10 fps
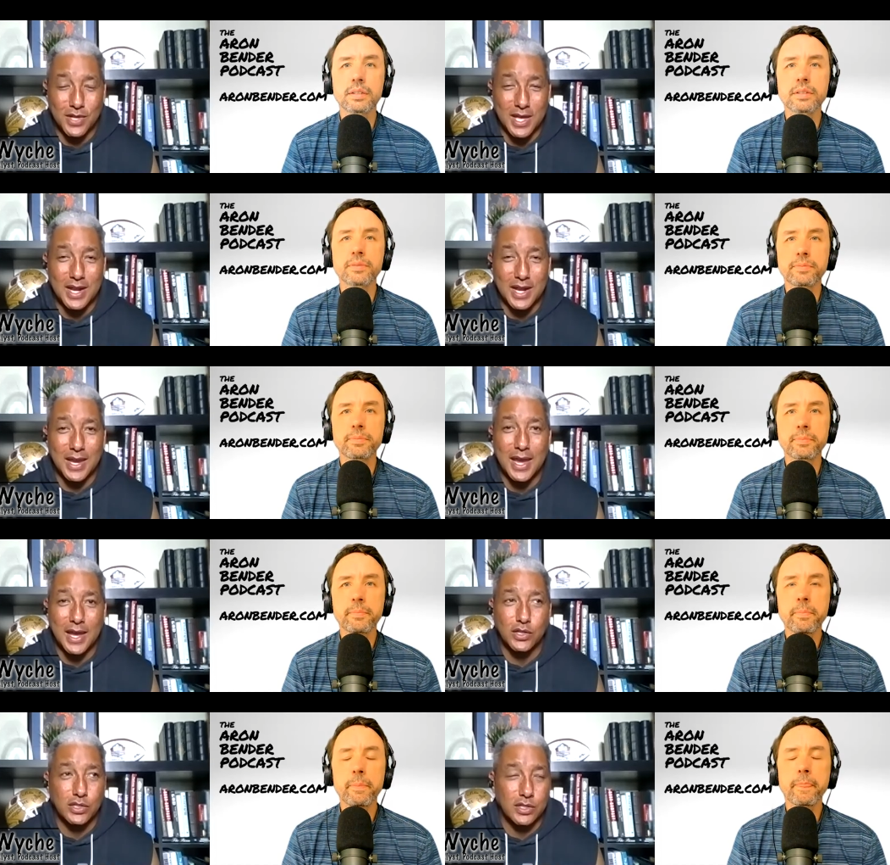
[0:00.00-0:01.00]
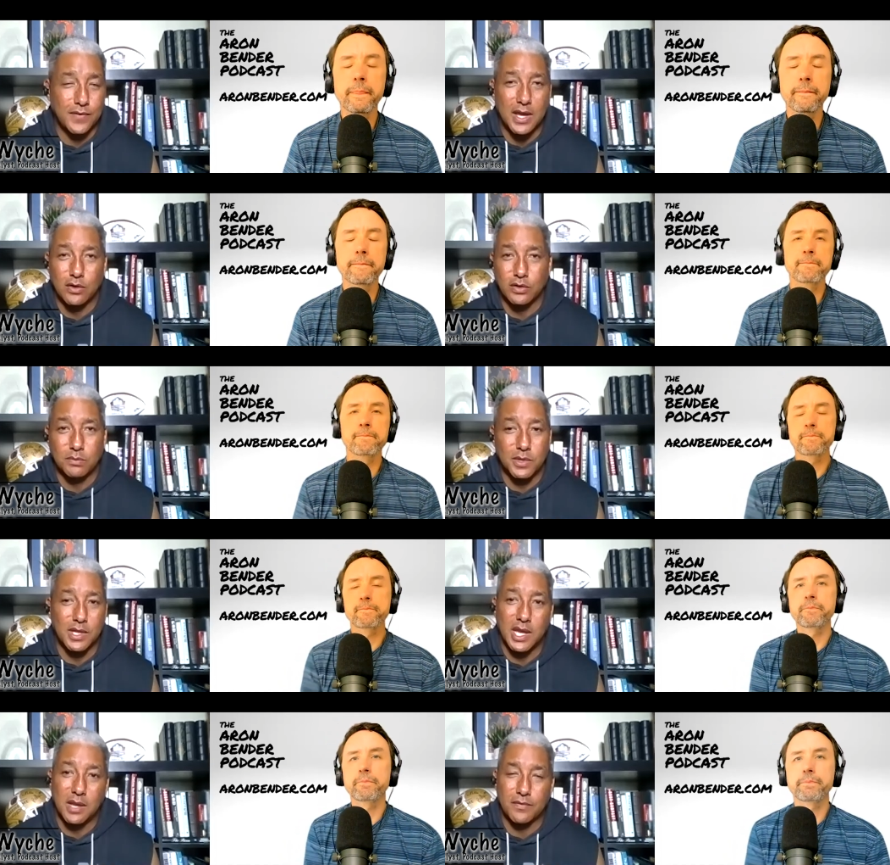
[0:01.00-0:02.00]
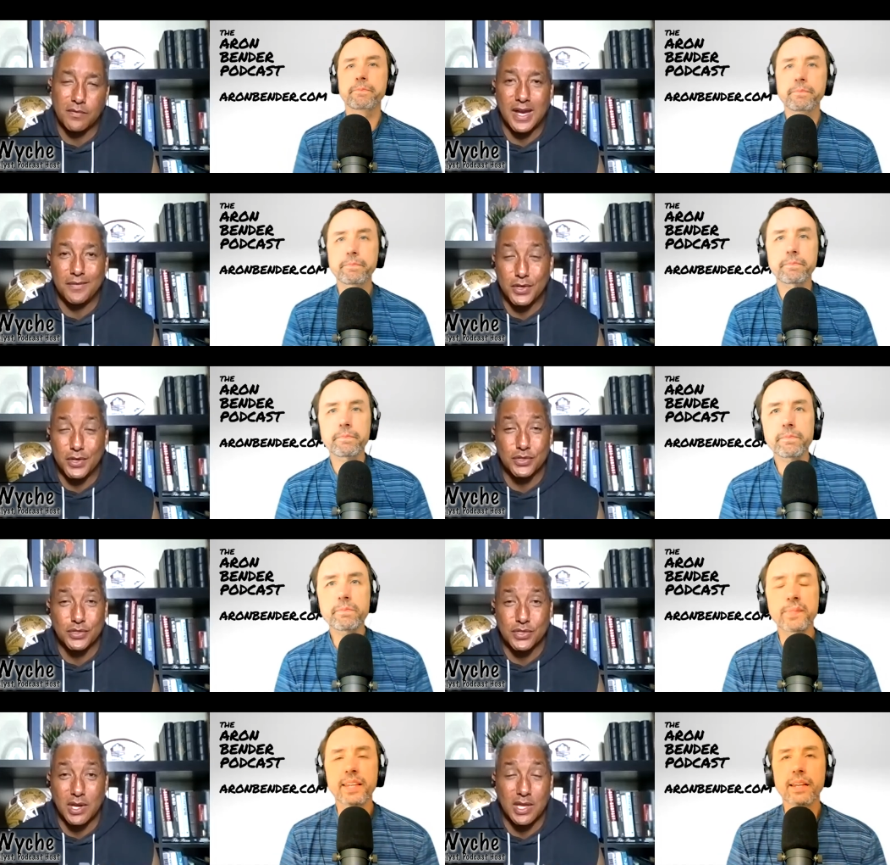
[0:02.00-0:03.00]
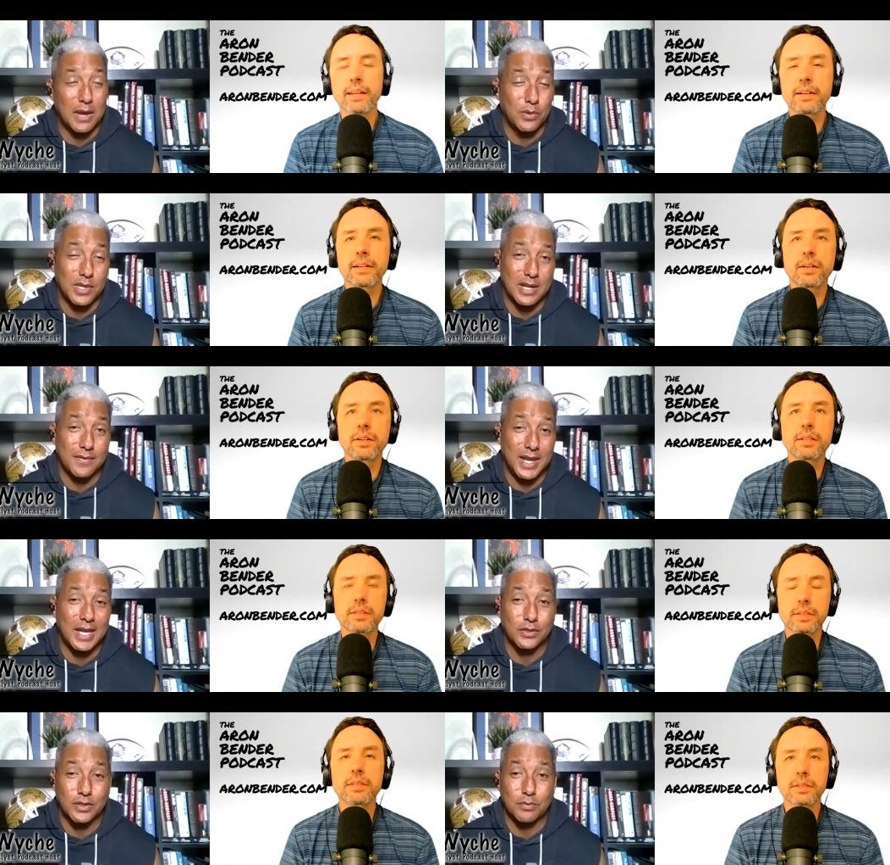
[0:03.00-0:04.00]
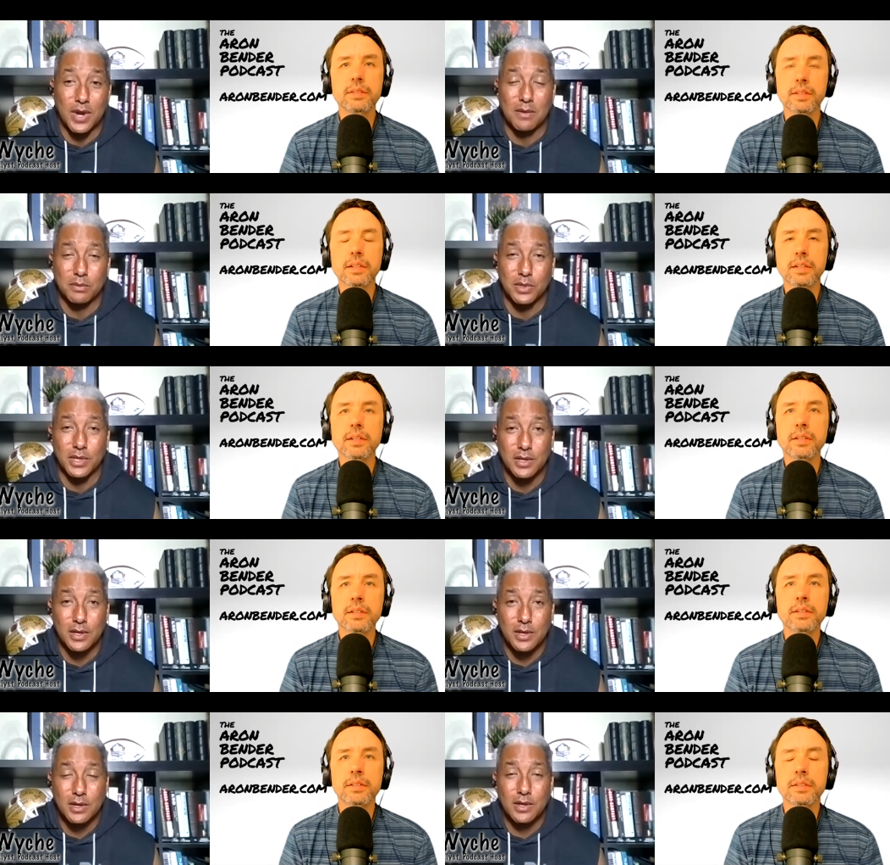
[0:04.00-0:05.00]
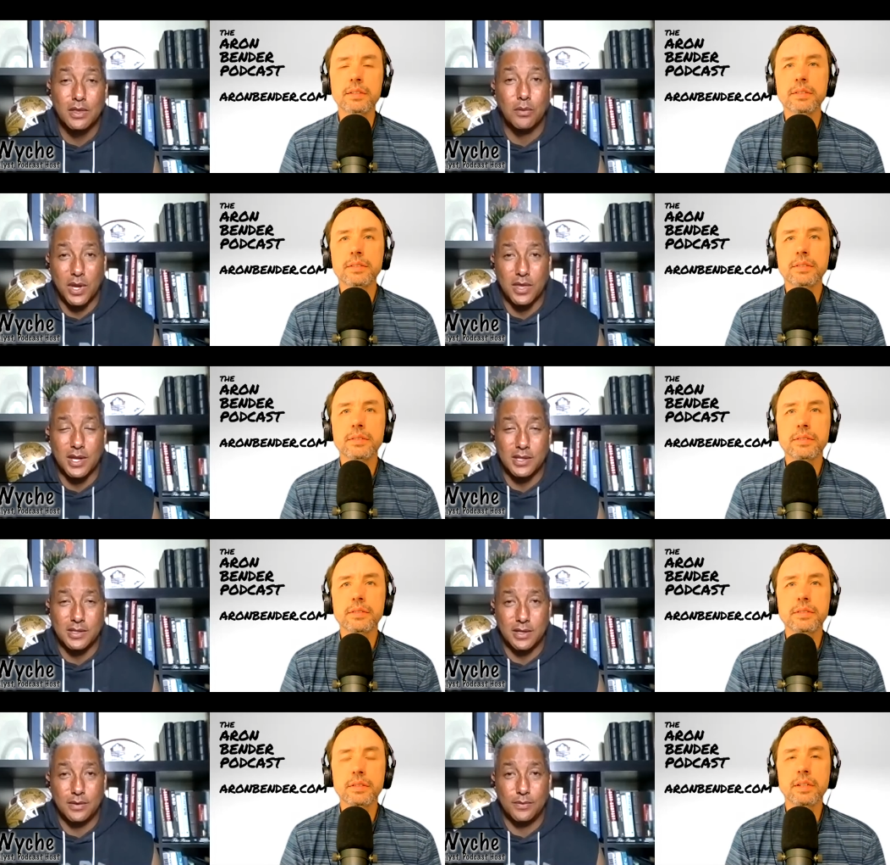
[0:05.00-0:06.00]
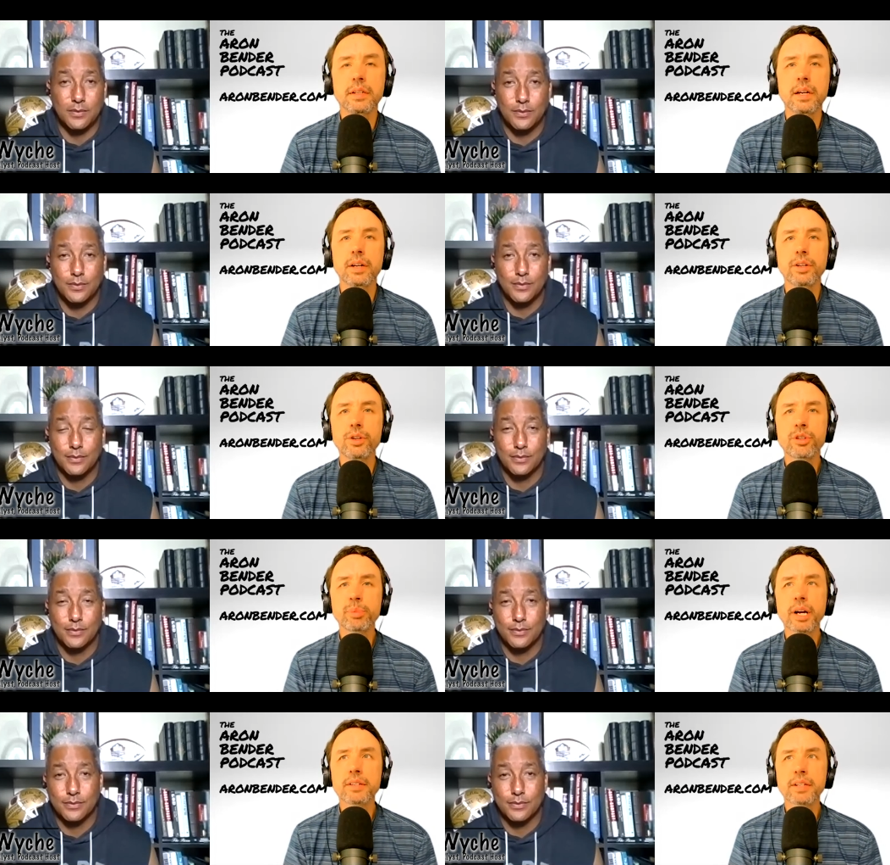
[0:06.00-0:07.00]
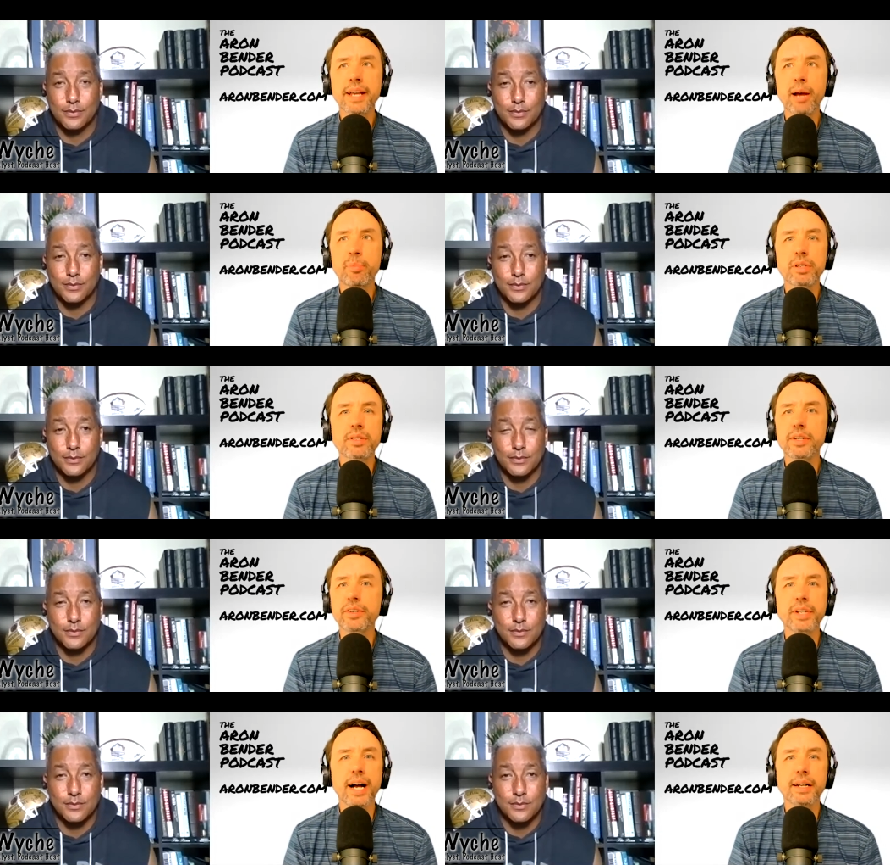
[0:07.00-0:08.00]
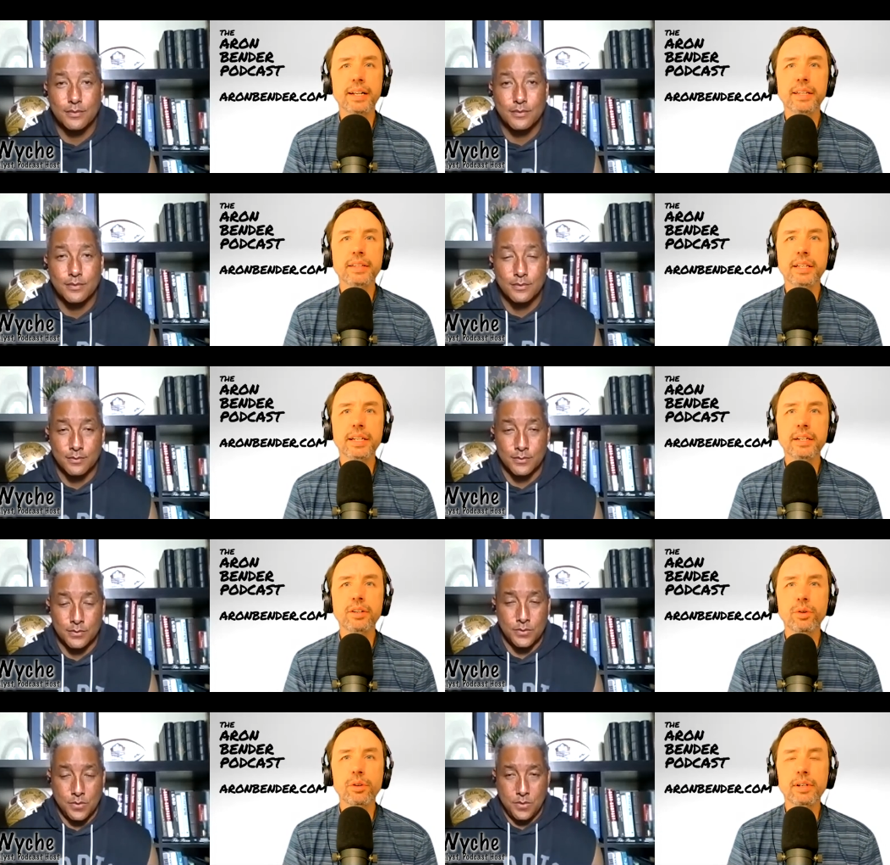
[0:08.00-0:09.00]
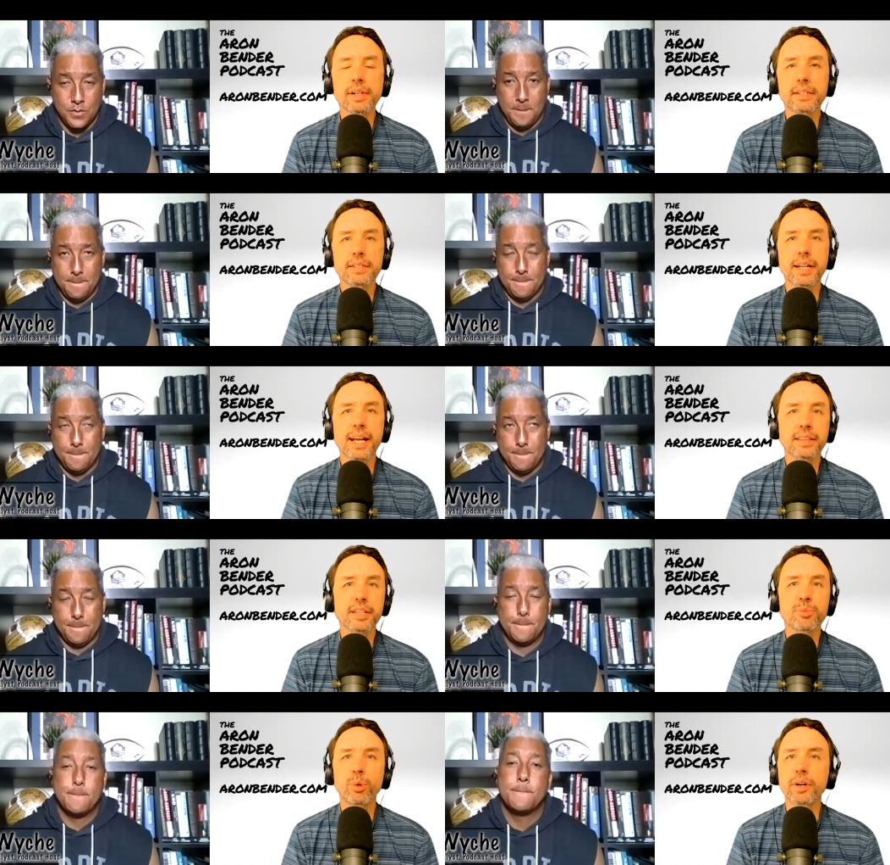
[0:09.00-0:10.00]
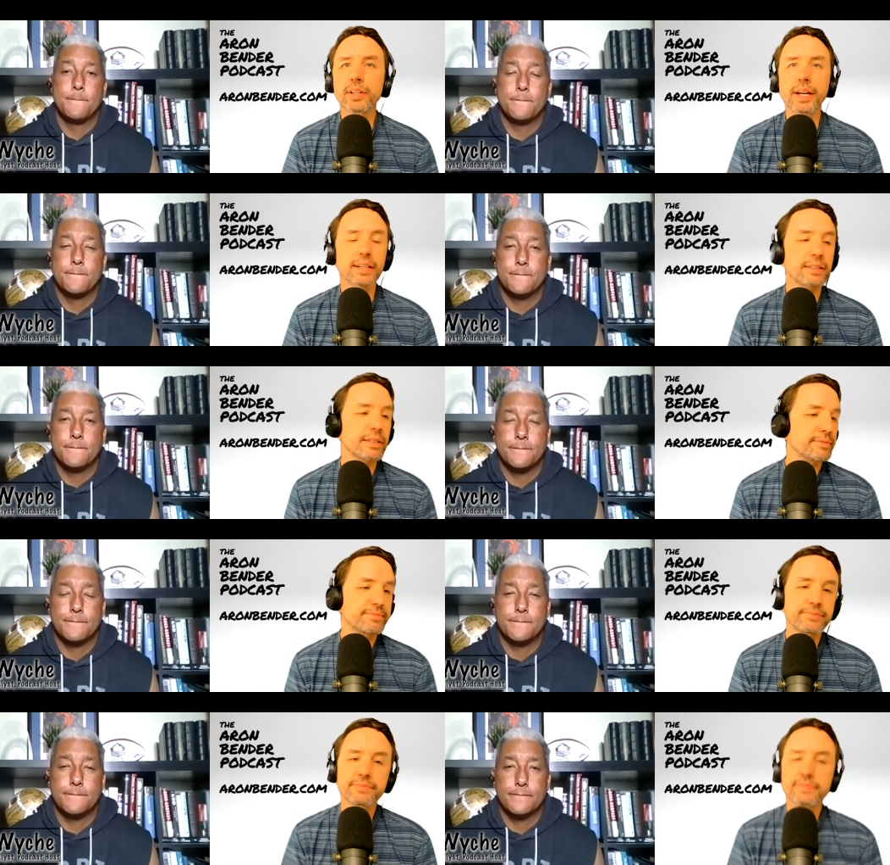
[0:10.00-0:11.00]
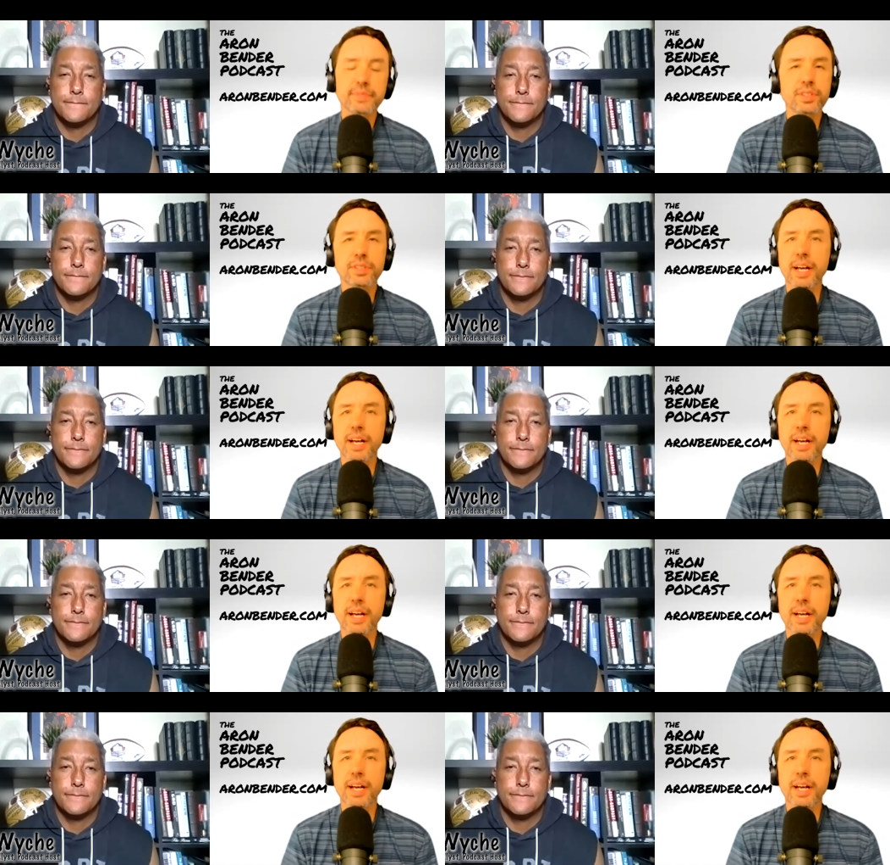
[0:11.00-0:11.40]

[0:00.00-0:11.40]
Speaker 1: that I had because if I had only been in the game for five years and saw that, I would not have handled it probably the way that
Speaker 2: I did. You surprised Cap is still not in the league, or is it at this point like just